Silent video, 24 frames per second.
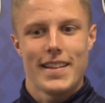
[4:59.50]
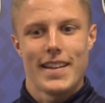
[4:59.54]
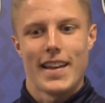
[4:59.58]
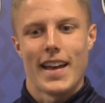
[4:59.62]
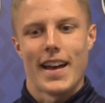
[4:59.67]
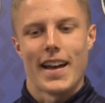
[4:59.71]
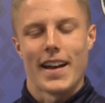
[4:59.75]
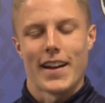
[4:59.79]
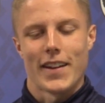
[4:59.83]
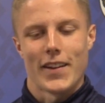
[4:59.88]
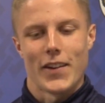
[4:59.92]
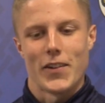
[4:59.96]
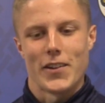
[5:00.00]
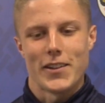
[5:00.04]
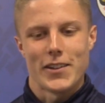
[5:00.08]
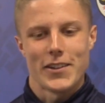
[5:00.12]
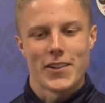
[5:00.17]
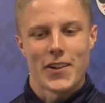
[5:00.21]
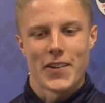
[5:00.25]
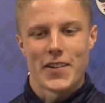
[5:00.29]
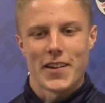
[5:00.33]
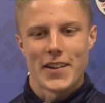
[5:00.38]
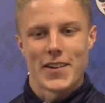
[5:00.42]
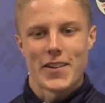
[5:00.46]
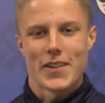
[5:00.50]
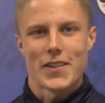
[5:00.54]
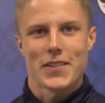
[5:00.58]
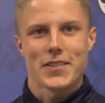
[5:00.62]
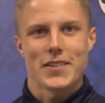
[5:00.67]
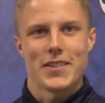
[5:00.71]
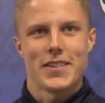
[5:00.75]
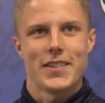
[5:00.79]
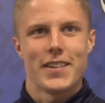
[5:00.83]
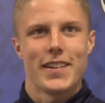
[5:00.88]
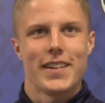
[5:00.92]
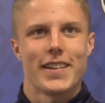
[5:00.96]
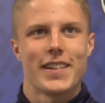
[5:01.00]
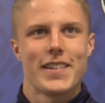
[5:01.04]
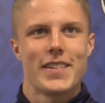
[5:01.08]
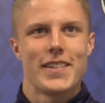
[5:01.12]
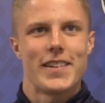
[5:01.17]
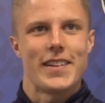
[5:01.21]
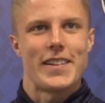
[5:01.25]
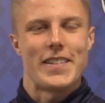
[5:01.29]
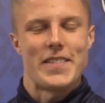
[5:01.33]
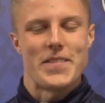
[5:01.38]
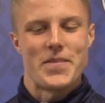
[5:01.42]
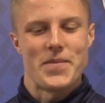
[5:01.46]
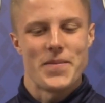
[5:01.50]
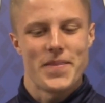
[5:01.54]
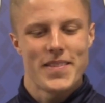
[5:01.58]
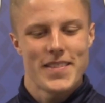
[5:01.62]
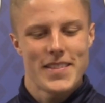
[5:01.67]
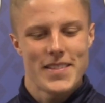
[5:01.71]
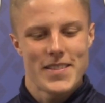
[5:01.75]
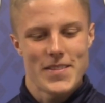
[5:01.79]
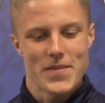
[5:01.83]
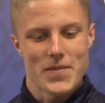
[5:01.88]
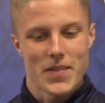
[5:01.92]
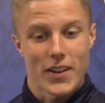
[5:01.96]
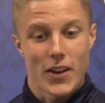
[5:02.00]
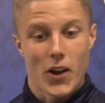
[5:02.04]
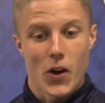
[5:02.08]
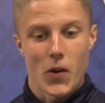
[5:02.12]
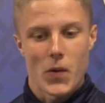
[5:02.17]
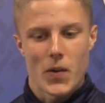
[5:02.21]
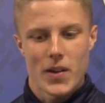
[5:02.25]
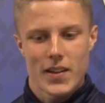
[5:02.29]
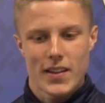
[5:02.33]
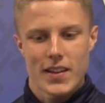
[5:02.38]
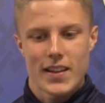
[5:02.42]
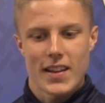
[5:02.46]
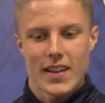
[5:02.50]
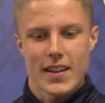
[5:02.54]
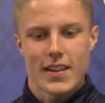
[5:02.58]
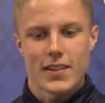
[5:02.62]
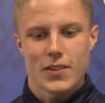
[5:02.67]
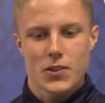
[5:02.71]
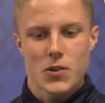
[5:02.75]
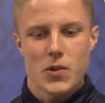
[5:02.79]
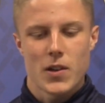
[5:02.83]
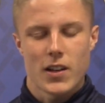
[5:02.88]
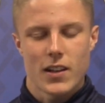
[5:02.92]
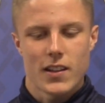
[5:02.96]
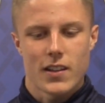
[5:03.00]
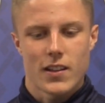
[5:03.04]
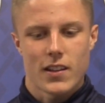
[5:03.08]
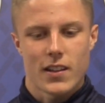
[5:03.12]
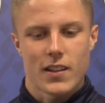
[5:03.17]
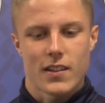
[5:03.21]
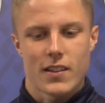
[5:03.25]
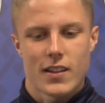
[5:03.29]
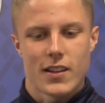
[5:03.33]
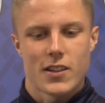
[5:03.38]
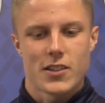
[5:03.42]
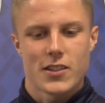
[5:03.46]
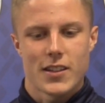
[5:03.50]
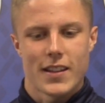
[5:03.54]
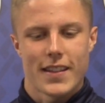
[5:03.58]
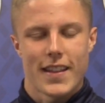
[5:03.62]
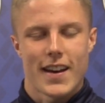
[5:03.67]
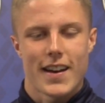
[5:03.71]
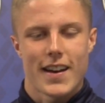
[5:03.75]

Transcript: Yeah, I know, you don't hear it often, do you? But no, it's literally